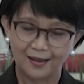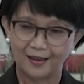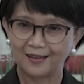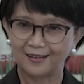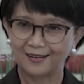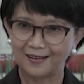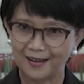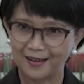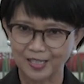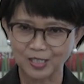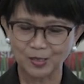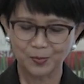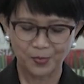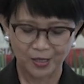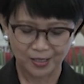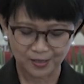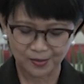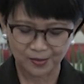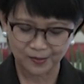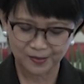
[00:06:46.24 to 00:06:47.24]
And last
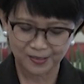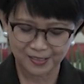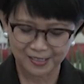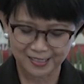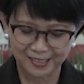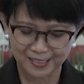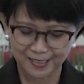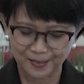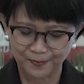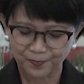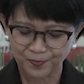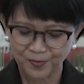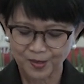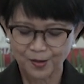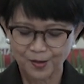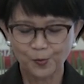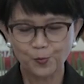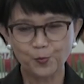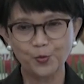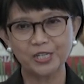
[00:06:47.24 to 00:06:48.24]
but not least,
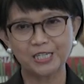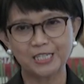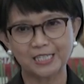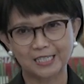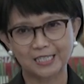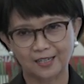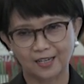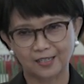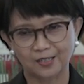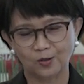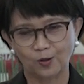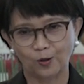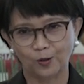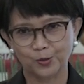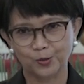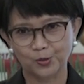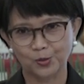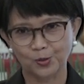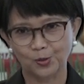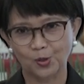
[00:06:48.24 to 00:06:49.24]
we discuss
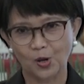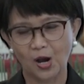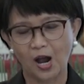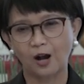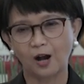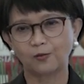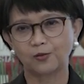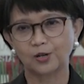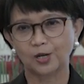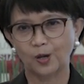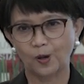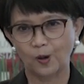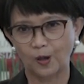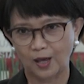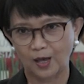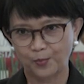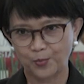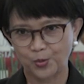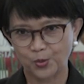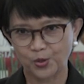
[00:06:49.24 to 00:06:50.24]
also our
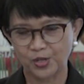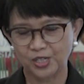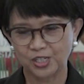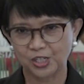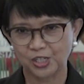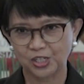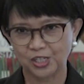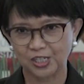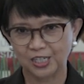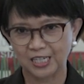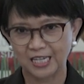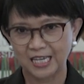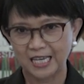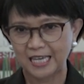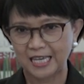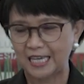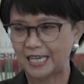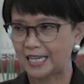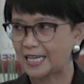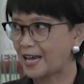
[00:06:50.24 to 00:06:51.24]
collaboration
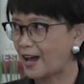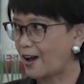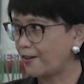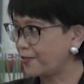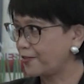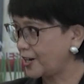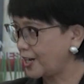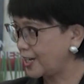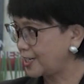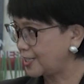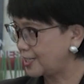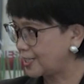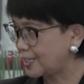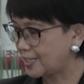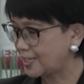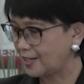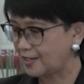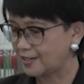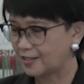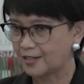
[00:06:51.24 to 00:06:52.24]
in
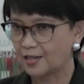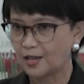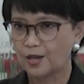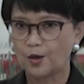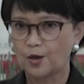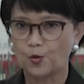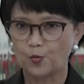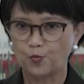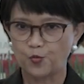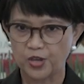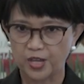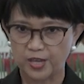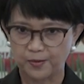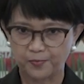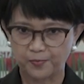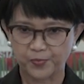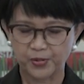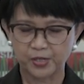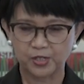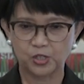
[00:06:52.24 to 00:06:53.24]
Afghanistan. We
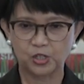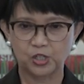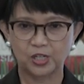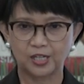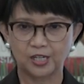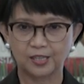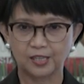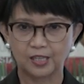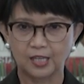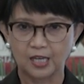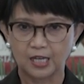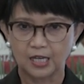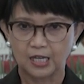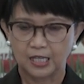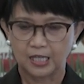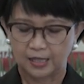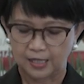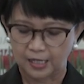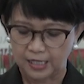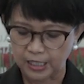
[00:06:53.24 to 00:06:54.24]

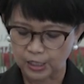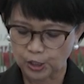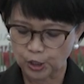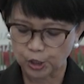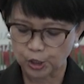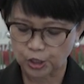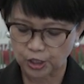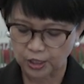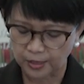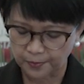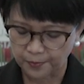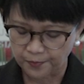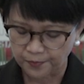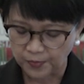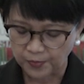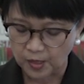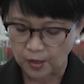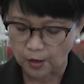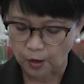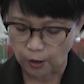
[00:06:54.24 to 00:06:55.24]
appreciate the
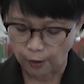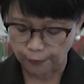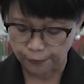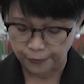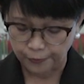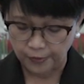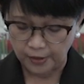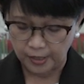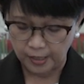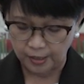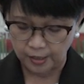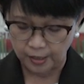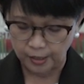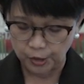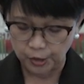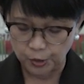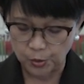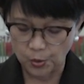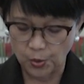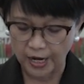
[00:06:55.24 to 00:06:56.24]
leadership of
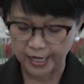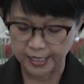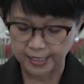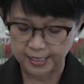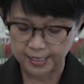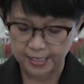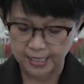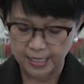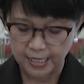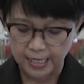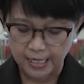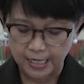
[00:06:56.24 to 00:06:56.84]
uh, US